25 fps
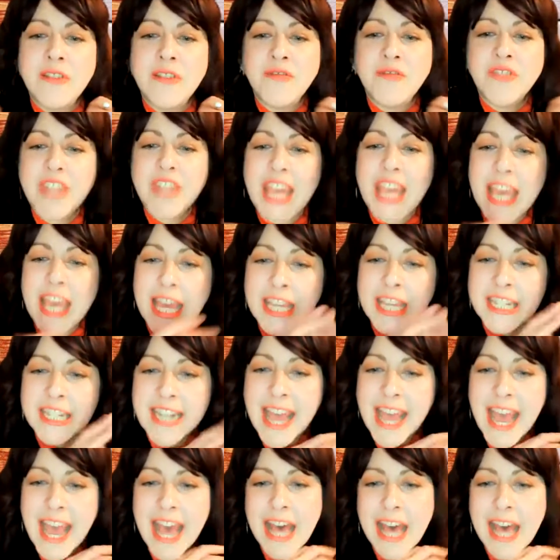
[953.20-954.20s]
take a
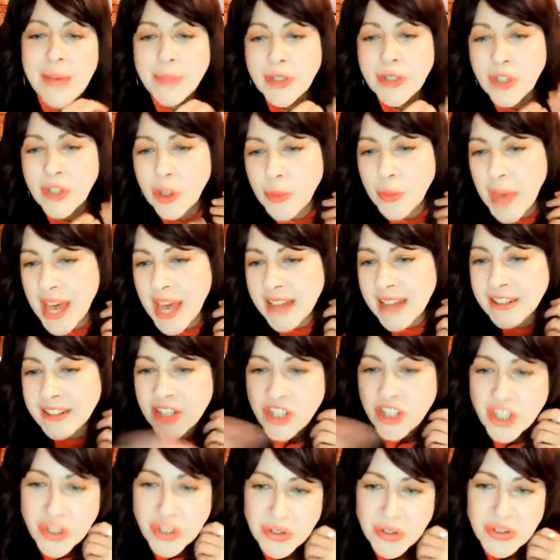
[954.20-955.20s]
nap and go back to
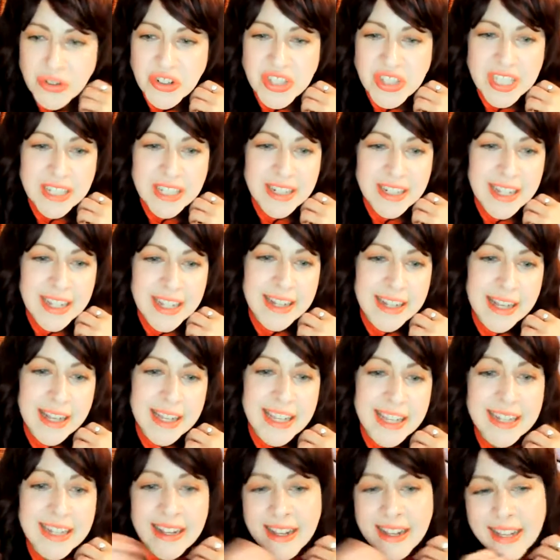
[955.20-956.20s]
church Sunday
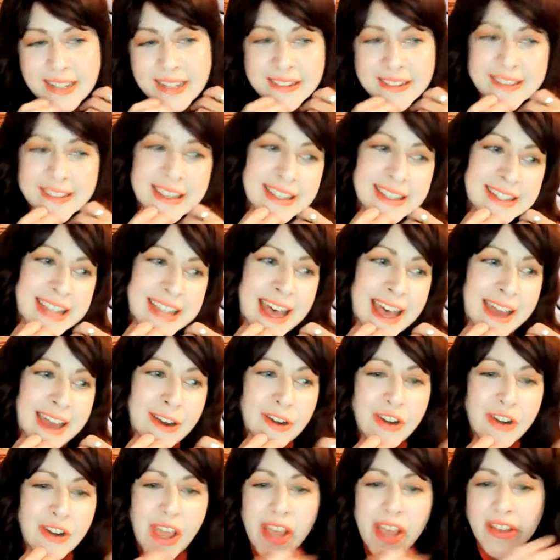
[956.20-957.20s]
night, the
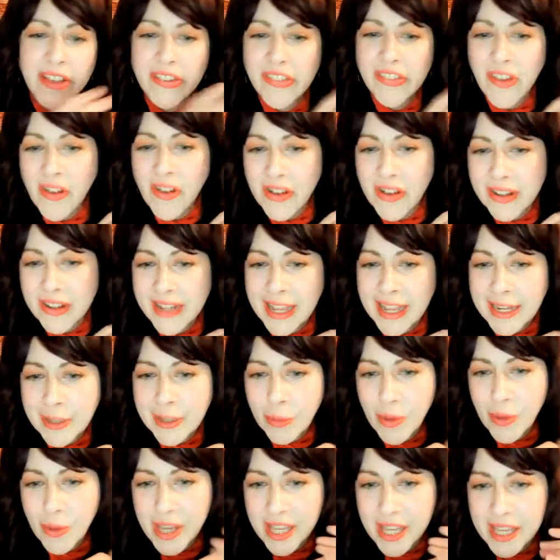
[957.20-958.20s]
entire day is gone
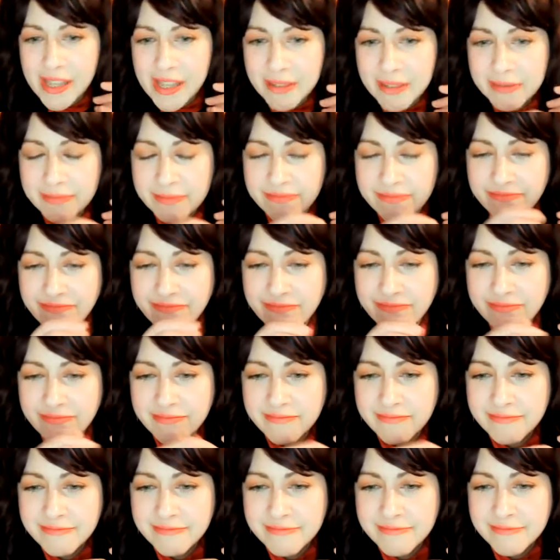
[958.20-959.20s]
anyway.
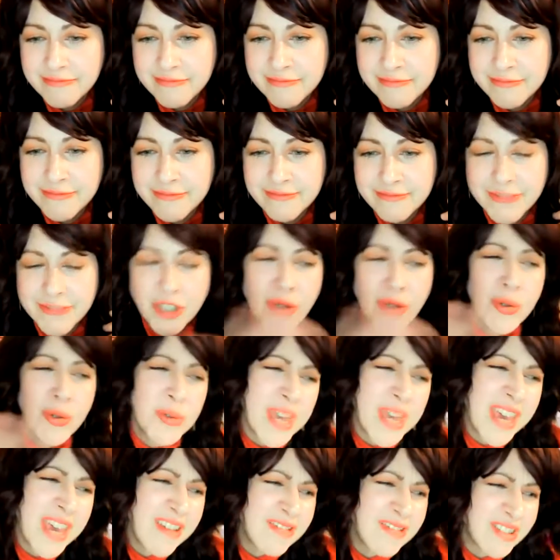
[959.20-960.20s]
So who
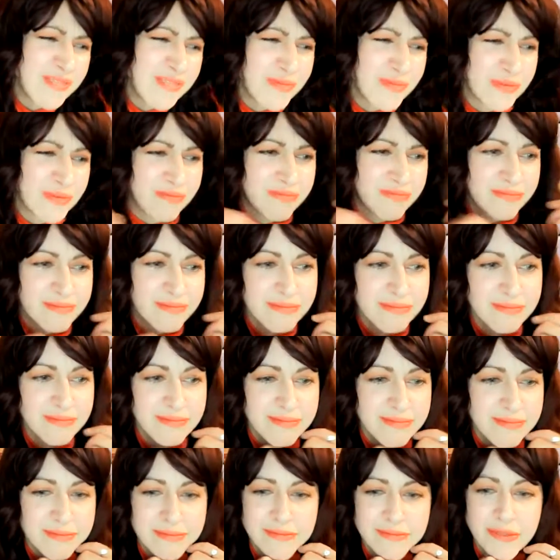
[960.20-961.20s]
cares if
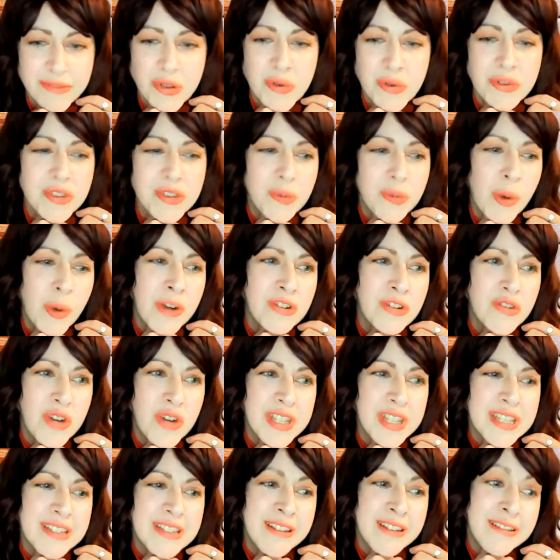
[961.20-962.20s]
girls wear
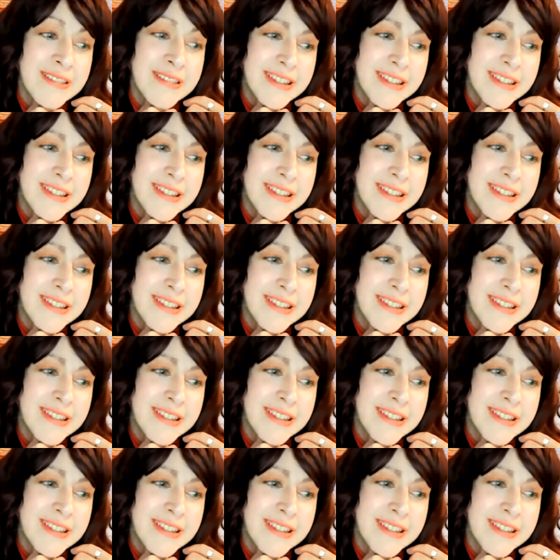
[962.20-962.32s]
dresses on